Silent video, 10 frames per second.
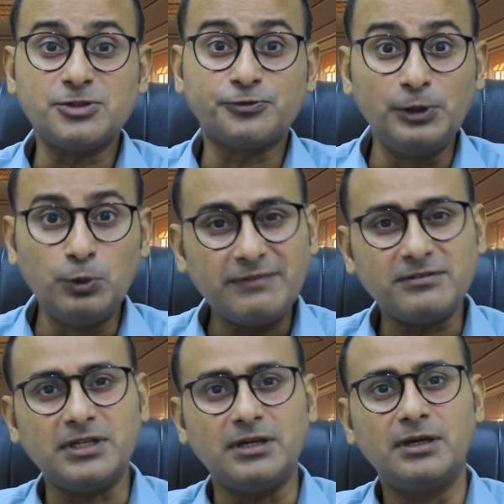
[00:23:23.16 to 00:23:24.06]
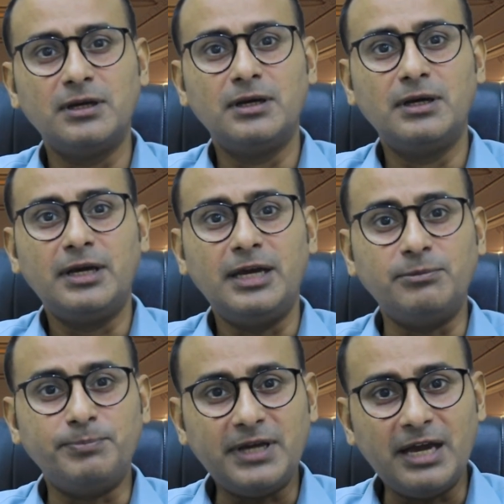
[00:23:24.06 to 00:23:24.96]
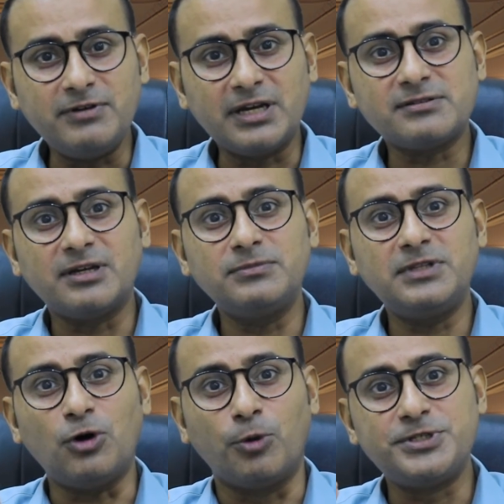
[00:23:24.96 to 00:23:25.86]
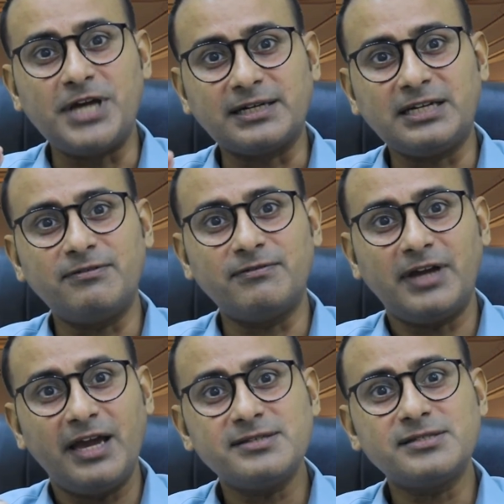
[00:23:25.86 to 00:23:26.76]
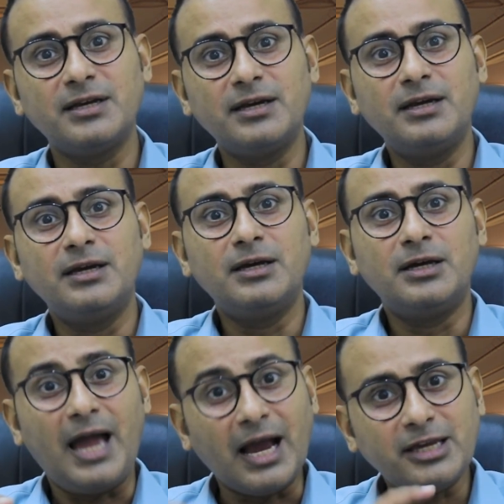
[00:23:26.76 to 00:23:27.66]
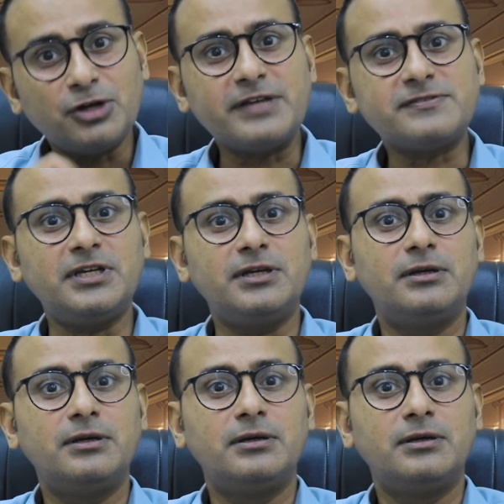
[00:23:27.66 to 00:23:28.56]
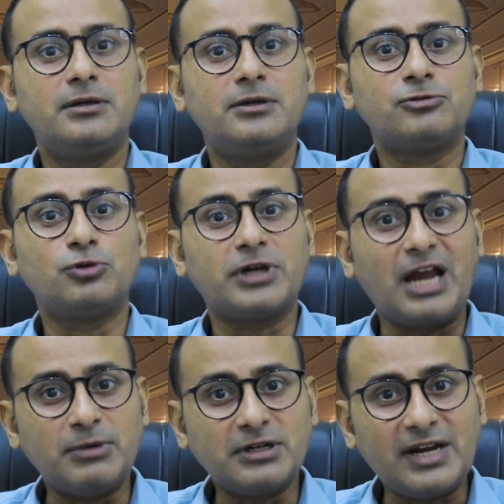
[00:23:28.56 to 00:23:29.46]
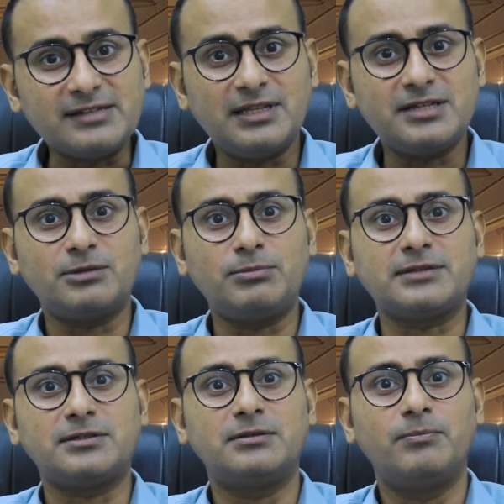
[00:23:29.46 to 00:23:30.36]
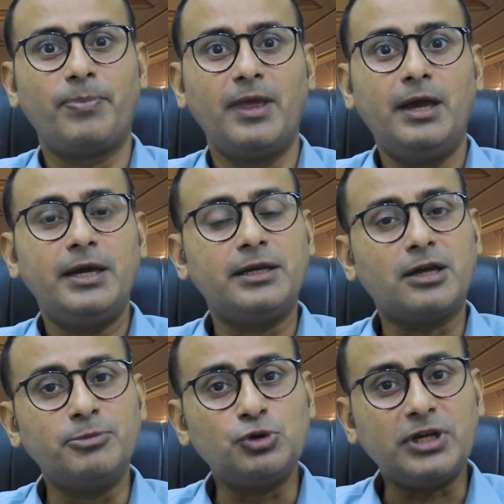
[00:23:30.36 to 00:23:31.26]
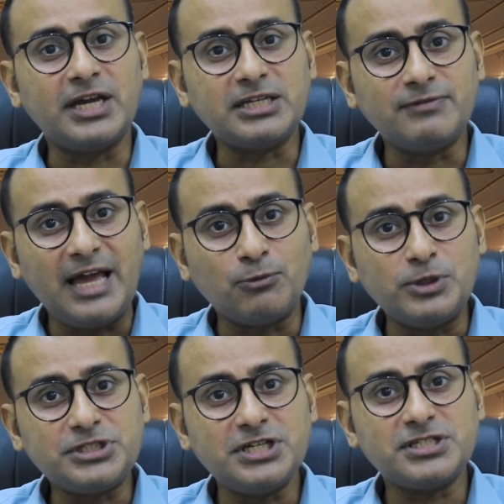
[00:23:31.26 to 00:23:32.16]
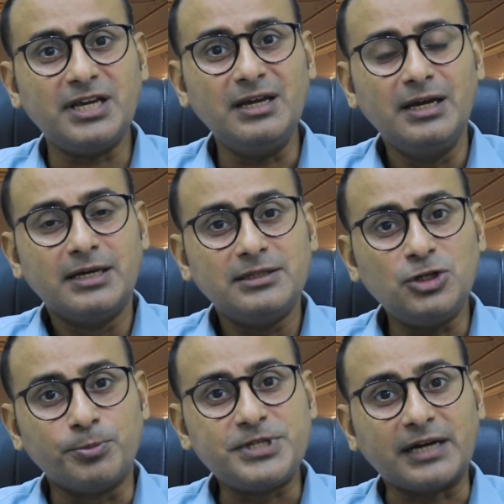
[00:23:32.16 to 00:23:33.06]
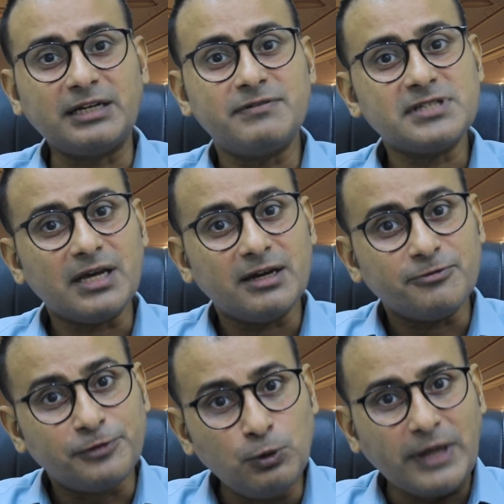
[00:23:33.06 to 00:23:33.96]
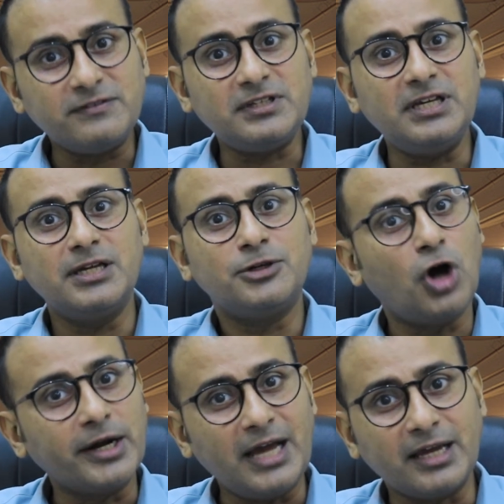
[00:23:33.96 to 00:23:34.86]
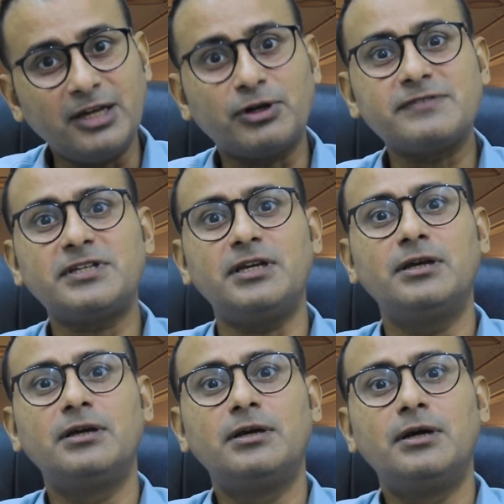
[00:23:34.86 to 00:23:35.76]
is fluency. In behaviorism, the objective is accuracy. So grammar translation method. In communicative language teaching, the objective is fluency, not accuracy.